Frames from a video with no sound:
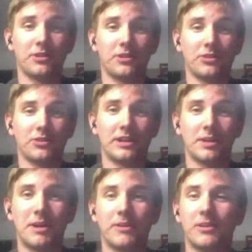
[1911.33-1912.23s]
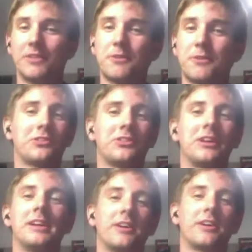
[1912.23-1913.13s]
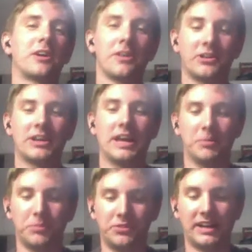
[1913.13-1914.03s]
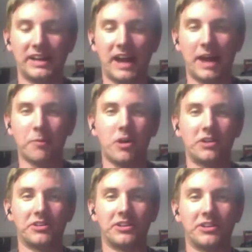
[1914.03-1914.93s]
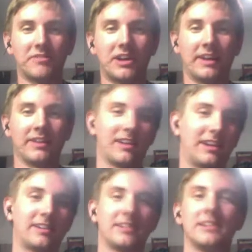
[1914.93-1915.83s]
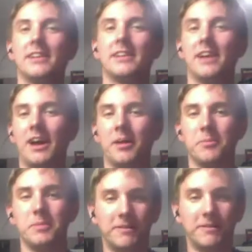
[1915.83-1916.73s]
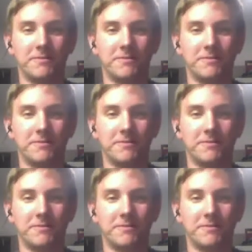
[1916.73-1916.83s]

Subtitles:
And of course, there are other games that I want to never end, like Infamous,